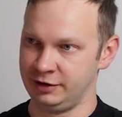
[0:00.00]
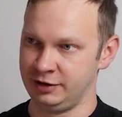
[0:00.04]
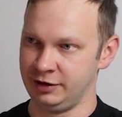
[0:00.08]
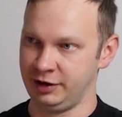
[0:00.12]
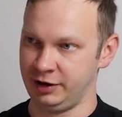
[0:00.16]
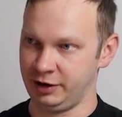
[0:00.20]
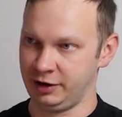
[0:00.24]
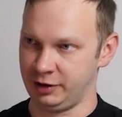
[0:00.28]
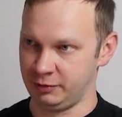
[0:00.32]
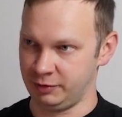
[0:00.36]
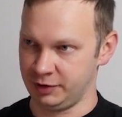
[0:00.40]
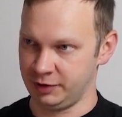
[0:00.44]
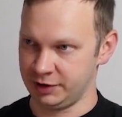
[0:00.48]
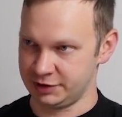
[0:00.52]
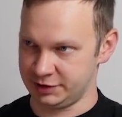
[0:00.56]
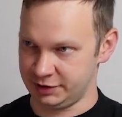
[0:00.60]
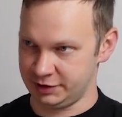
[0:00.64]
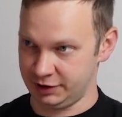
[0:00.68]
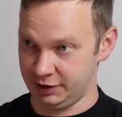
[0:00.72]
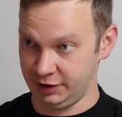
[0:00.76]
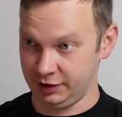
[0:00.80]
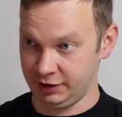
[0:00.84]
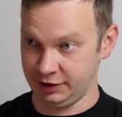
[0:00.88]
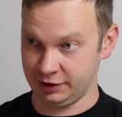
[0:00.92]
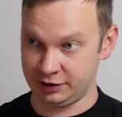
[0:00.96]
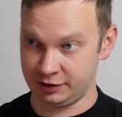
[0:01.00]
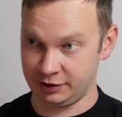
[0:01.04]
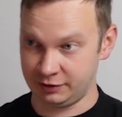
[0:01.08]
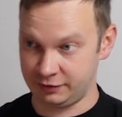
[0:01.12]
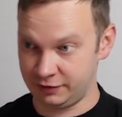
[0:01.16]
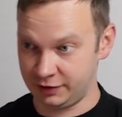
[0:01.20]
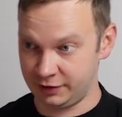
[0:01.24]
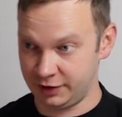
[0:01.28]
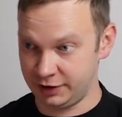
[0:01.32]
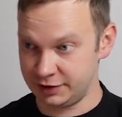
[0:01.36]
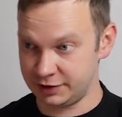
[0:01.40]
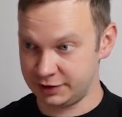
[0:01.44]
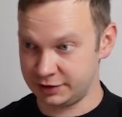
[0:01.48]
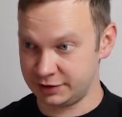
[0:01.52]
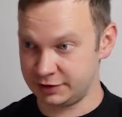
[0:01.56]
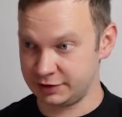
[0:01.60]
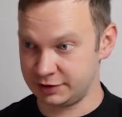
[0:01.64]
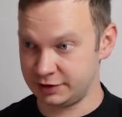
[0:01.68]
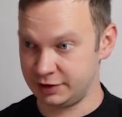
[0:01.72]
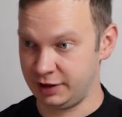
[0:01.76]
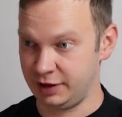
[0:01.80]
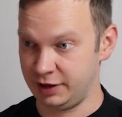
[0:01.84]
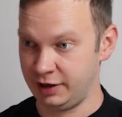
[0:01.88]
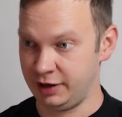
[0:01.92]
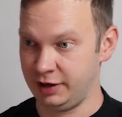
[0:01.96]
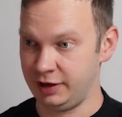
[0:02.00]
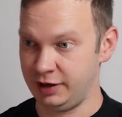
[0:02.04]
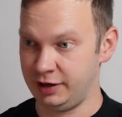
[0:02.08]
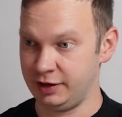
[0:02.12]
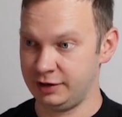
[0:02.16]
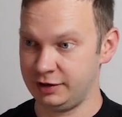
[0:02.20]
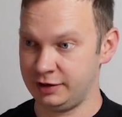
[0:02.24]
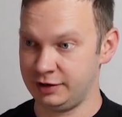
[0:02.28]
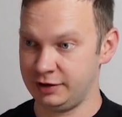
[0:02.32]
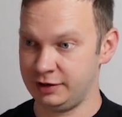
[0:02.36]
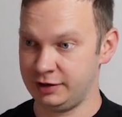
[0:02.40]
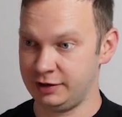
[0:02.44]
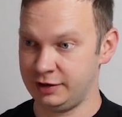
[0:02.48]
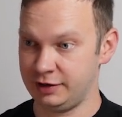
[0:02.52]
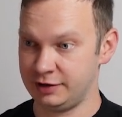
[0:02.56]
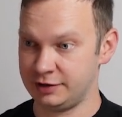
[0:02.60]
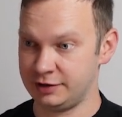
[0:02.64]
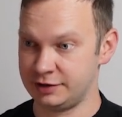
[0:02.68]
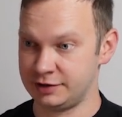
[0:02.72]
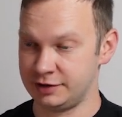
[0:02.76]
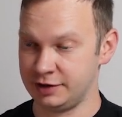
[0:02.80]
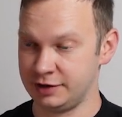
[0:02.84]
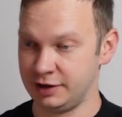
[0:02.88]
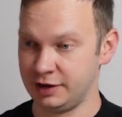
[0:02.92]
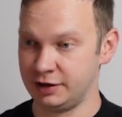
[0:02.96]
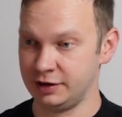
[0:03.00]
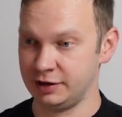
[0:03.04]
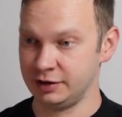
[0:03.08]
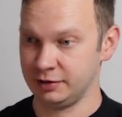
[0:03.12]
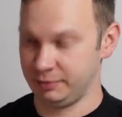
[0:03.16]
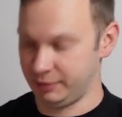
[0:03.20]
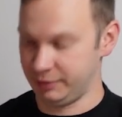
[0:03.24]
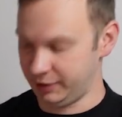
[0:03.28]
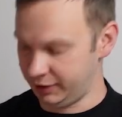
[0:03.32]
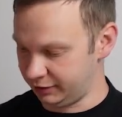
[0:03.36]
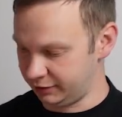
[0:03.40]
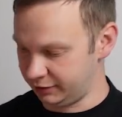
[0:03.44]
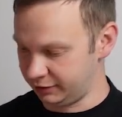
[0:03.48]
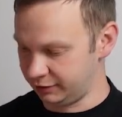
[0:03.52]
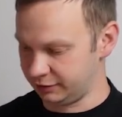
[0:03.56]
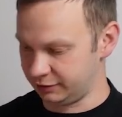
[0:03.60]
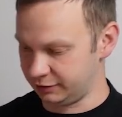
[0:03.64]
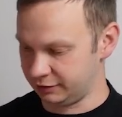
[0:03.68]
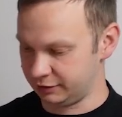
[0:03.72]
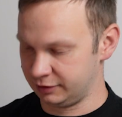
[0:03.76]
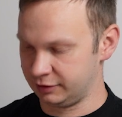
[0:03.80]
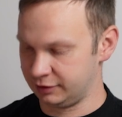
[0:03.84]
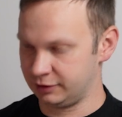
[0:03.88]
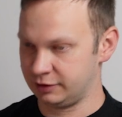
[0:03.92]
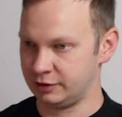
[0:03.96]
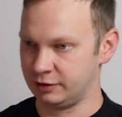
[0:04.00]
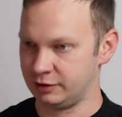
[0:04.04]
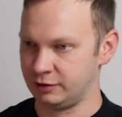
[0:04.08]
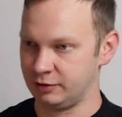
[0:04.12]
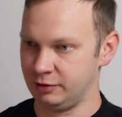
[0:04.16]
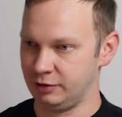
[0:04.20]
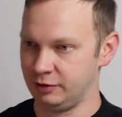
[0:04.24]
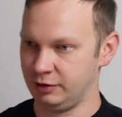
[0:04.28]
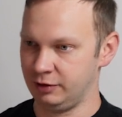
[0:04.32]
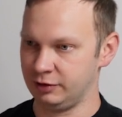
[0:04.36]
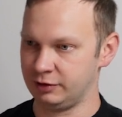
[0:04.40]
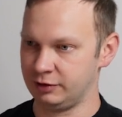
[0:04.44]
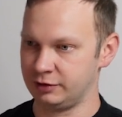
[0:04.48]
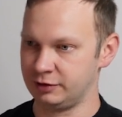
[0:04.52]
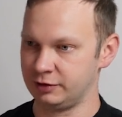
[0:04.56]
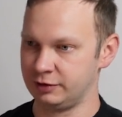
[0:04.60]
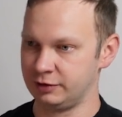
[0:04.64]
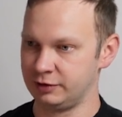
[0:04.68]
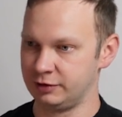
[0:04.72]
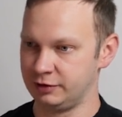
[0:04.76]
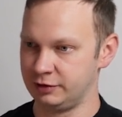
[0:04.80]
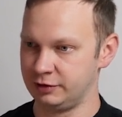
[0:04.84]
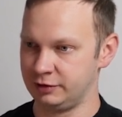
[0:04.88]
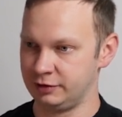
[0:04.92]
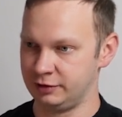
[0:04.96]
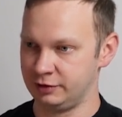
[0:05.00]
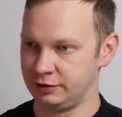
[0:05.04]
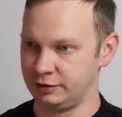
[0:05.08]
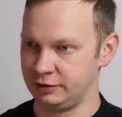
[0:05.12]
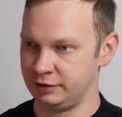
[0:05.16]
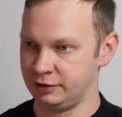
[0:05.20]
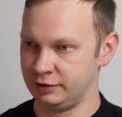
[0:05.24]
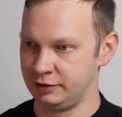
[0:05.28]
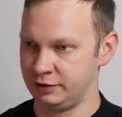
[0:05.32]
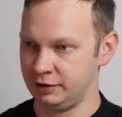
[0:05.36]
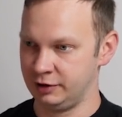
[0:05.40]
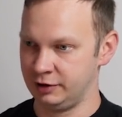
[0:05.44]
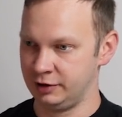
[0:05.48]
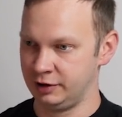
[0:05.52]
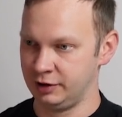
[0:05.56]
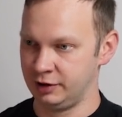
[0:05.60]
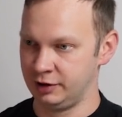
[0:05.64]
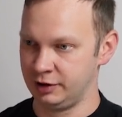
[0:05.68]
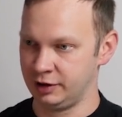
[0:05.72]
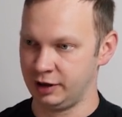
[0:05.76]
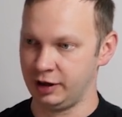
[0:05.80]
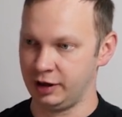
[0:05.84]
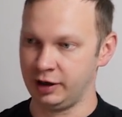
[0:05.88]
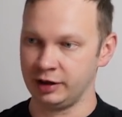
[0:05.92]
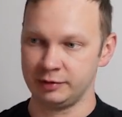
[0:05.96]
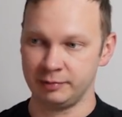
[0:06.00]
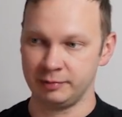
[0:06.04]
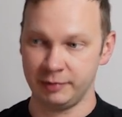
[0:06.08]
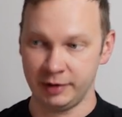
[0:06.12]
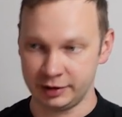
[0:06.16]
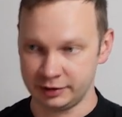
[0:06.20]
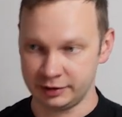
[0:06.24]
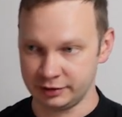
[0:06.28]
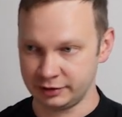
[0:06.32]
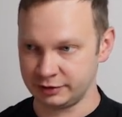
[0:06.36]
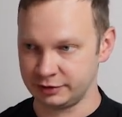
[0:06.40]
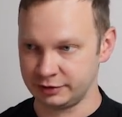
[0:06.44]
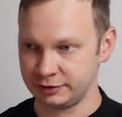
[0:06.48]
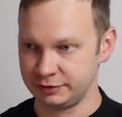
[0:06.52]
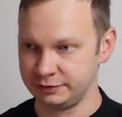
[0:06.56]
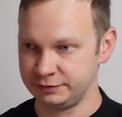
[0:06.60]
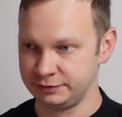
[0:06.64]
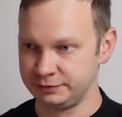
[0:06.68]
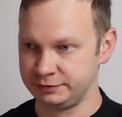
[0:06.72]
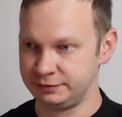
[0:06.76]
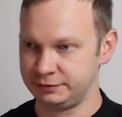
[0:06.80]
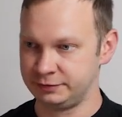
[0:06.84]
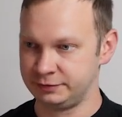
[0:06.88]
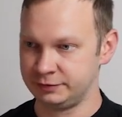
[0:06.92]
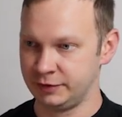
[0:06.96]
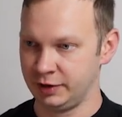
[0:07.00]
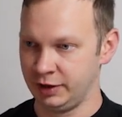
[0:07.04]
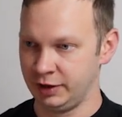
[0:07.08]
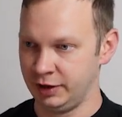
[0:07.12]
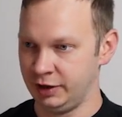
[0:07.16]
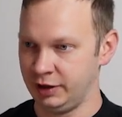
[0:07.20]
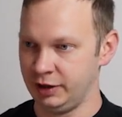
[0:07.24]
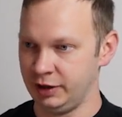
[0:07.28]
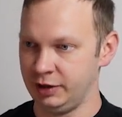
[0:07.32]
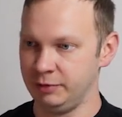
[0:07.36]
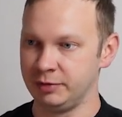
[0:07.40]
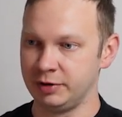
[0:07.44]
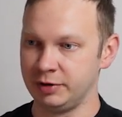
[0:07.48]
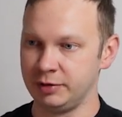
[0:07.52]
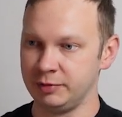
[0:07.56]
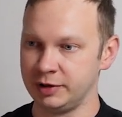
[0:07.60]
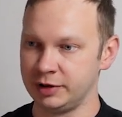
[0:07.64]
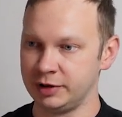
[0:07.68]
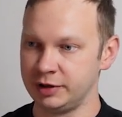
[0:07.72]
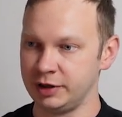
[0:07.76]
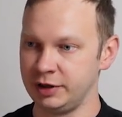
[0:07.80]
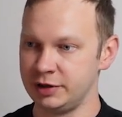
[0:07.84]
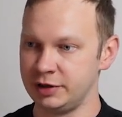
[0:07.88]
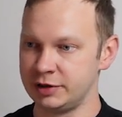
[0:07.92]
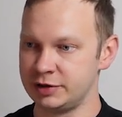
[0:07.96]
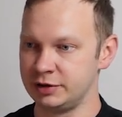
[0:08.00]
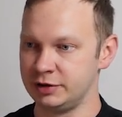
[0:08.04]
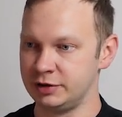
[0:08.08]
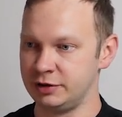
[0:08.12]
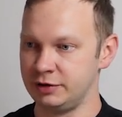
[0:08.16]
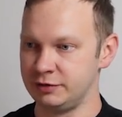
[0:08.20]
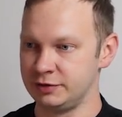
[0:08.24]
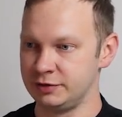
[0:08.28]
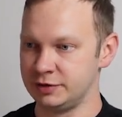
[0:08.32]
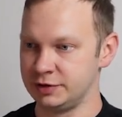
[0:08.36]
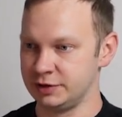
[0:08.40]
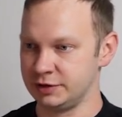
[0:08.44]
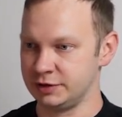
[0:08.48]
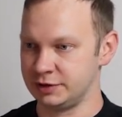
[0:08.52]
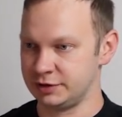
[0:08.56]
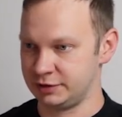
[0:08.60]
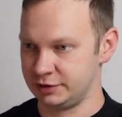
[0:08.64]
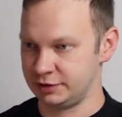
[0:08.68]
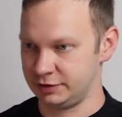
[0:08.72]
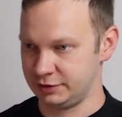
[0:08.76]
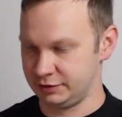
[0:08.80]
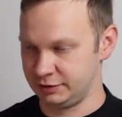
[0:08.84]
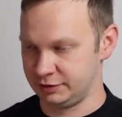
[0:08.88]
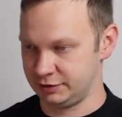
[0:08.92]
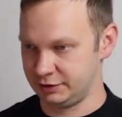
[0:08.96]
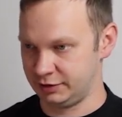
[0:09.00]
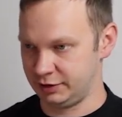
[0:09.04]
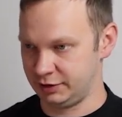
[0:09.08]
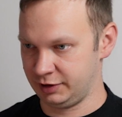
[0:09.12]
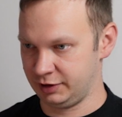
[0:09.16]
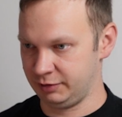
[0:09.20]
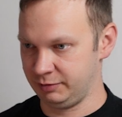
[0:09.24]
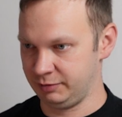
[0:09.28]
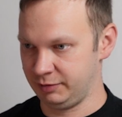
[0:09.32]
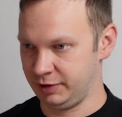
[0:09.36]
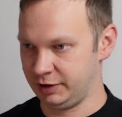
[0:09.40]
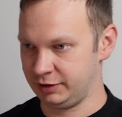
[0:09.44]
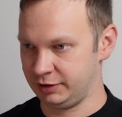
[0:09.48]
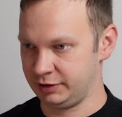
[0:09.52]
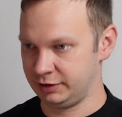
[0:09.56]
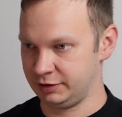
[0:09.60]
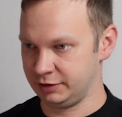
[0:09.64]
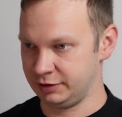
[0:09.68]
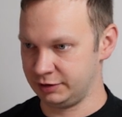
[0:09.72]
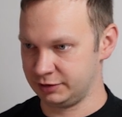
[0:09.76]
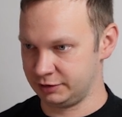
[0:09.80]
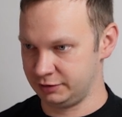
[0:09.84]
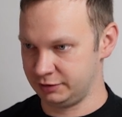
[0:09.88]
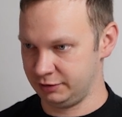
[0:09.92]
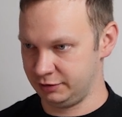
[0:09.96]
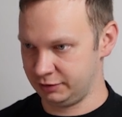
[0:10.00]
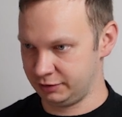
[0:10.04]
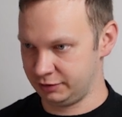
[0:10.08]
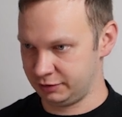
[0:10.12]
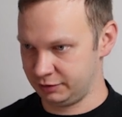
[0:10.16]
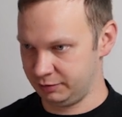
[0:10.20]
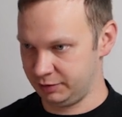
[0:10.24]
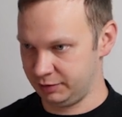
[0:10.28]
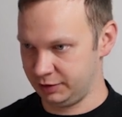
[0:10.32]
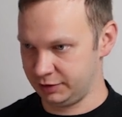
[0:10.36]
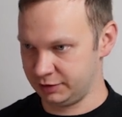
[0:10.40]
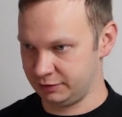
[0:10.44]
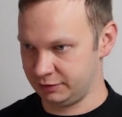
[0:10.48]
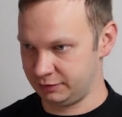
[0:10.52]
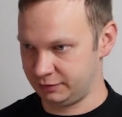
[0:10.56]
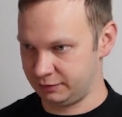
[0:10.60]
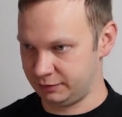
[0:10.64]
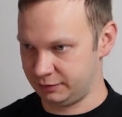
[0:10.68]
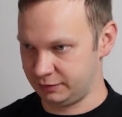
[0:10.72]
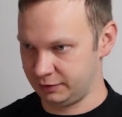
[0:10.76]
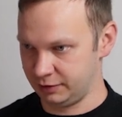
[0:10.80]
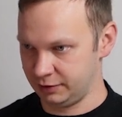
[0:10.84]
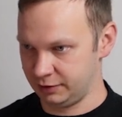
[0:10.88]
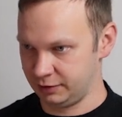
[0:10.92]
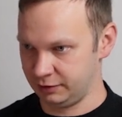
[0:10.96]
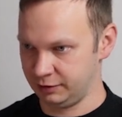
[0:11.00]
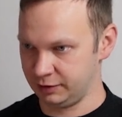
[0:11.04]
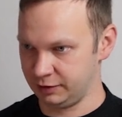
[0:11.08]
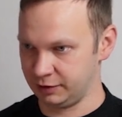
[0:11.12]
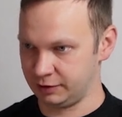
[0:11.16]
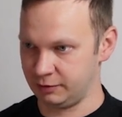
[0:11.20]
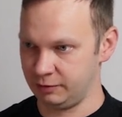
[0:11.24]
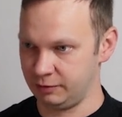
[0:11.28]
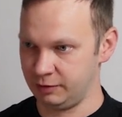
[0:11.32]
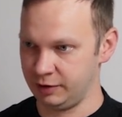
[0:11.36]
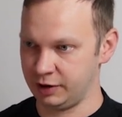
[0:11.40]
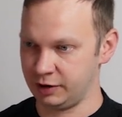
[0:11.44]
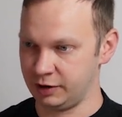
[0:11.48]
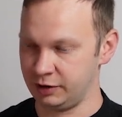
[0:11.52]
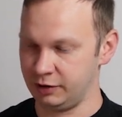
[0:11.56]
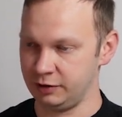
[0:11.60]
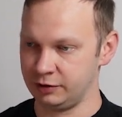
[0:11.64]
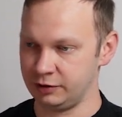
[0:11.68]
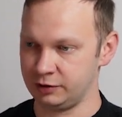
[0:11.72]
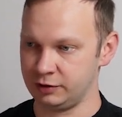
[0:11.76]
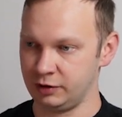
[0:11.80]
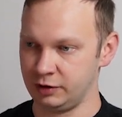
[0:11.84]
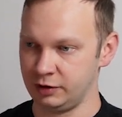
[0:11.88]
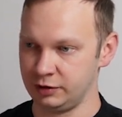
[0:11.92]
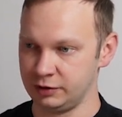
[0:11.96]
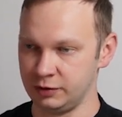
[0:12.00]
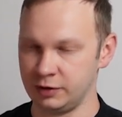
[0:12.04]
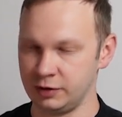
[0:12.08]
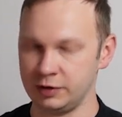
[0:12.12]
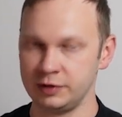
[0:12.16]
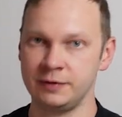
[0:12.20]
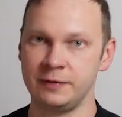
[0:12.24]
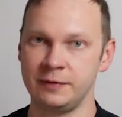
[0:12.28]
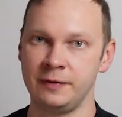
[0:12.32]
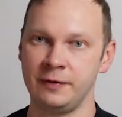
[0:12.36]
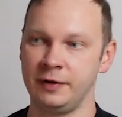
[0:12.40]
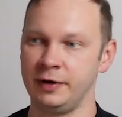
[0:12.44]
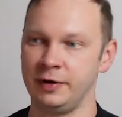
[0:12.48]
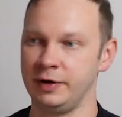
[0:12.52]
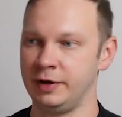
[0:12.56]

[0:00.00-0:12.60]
request interface and the second method called getMethod. Implementation of this getMethod is going to be the following. We are going to return